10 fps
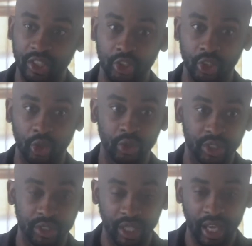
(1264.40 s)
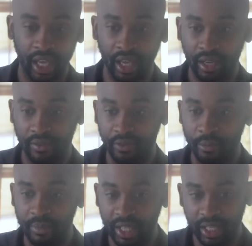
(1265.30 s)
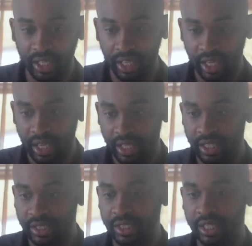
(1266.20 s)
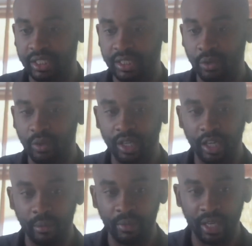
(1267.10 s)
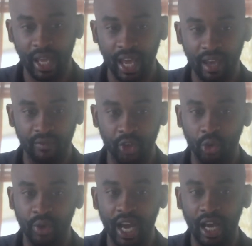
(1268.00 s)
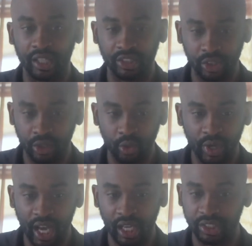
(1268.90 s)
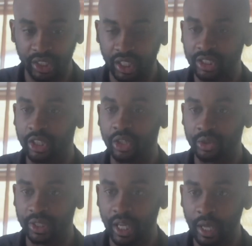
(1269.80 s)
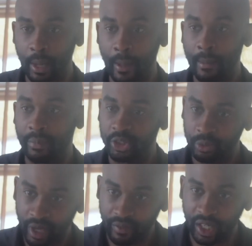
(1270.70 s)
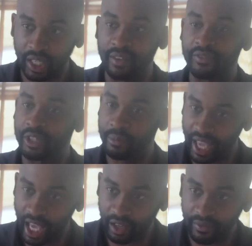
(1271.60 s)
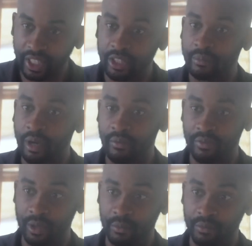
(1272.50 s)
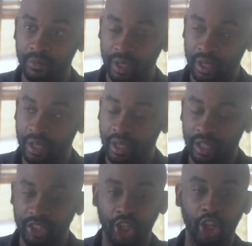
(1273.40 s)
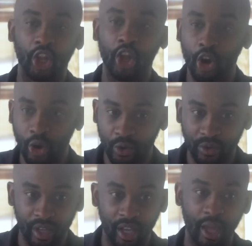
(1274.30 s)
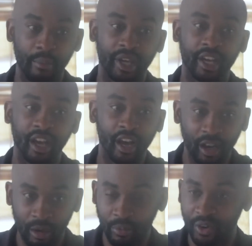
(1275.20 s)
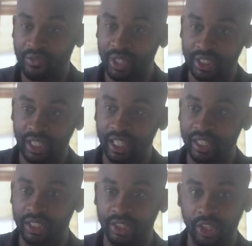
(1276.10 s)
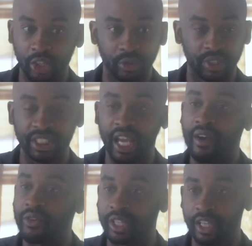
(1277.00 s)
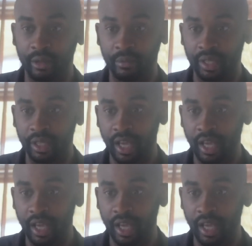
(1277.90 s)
soldiers, and for me to see someone come in and have no knowledge in your skill set, but you be able to lift them and elevate them up for them to learn and become proficient at these skills was just everything to me.